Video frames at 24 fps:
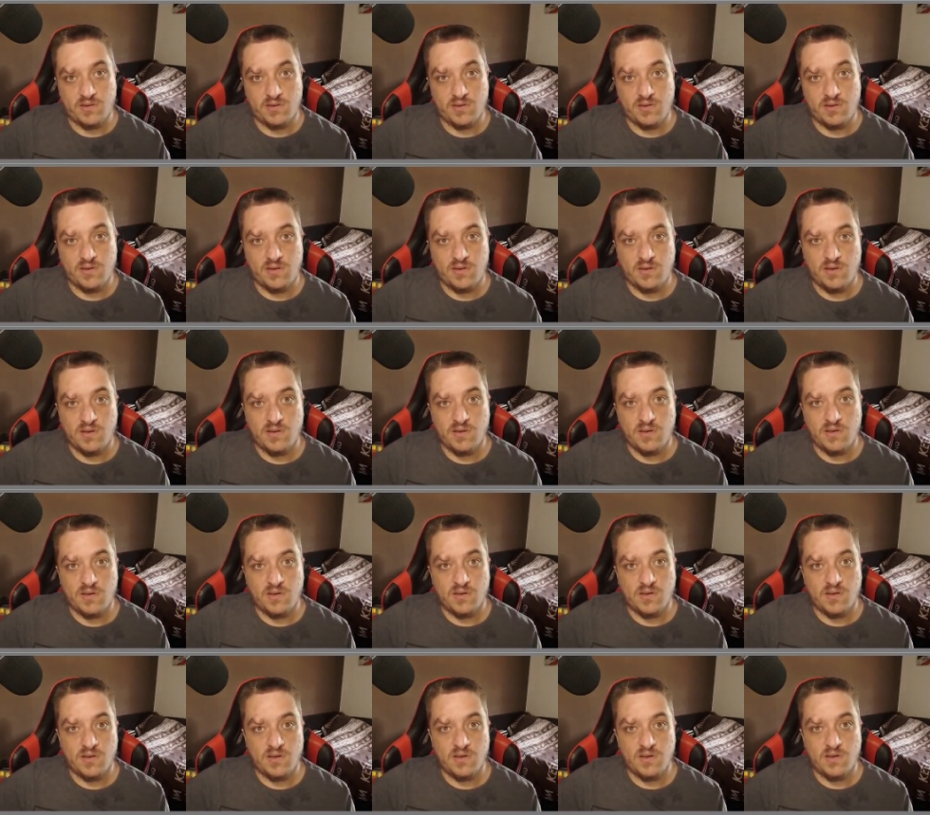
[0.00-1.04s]

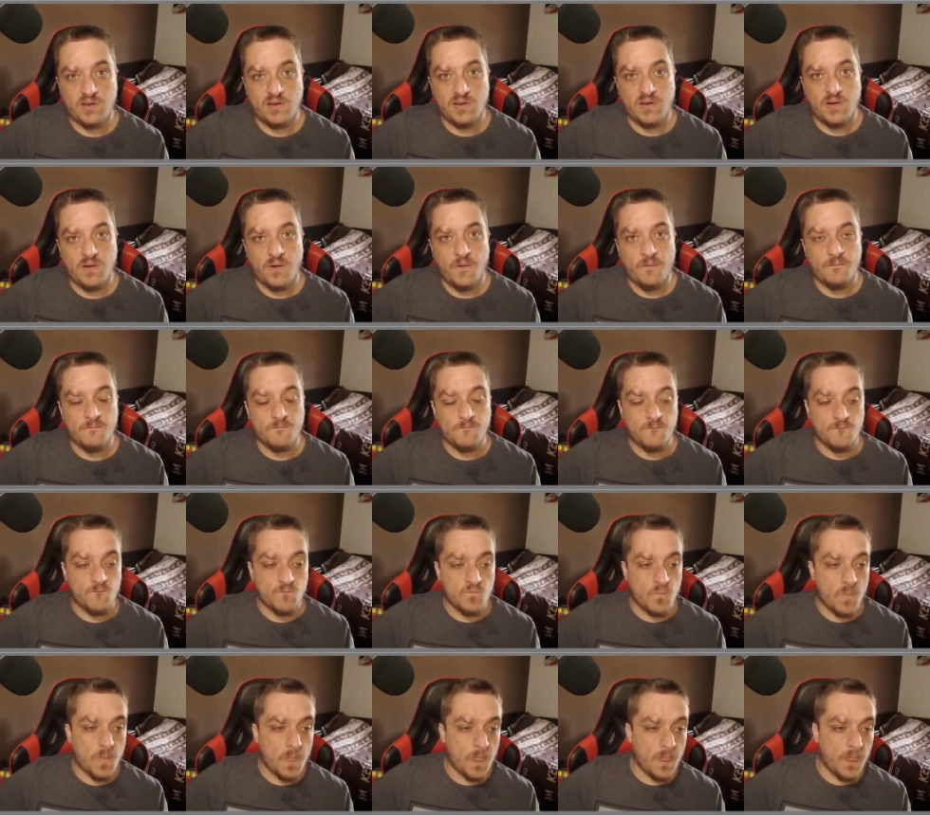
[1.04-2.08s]

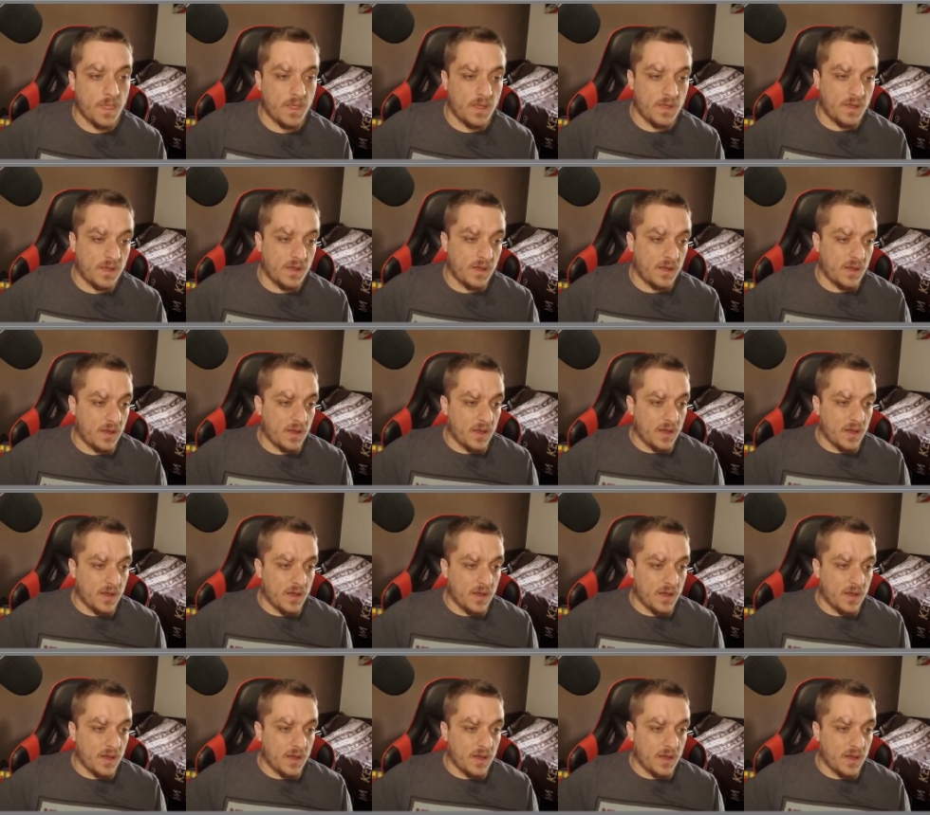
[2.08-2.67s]
No one is speaking in this clip.